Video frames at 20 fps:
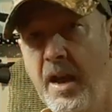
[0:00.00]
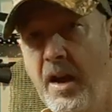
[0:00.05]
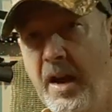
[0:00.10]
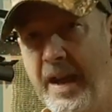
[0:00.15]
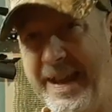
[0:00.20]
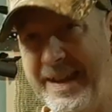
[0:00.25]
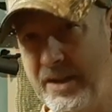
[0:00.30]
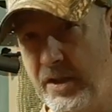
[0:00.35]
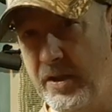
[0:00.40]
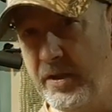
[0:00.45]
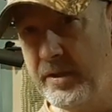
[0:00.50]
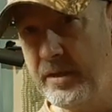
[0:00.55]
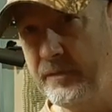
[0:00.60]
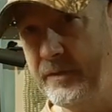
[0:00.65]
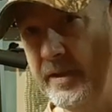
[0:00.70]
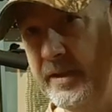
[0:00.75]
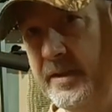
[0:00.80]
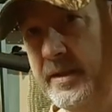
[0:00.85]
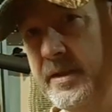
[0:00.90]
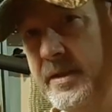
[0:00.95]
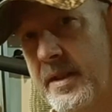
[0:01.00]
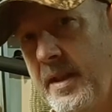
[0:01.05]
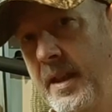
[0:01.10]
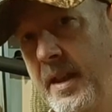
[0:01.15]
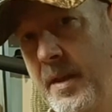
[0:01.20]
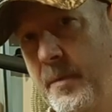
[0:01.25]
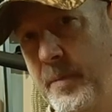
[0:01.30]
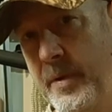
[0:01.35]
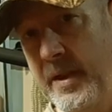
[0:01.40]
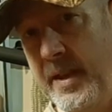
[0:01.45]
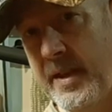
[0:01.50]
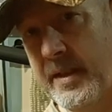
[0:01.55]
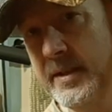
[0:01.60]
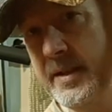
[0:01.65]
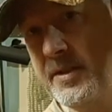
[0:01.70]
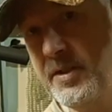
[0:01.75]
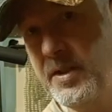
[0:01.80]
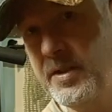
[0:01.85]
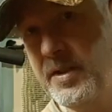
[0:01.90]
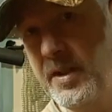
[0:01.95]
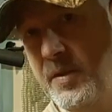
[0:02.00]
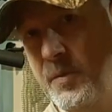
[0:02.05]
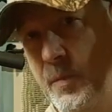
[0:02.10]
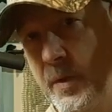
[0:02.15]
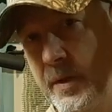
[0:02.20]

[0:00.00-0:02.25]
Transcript: I had heard of these, but I hadn't actually seen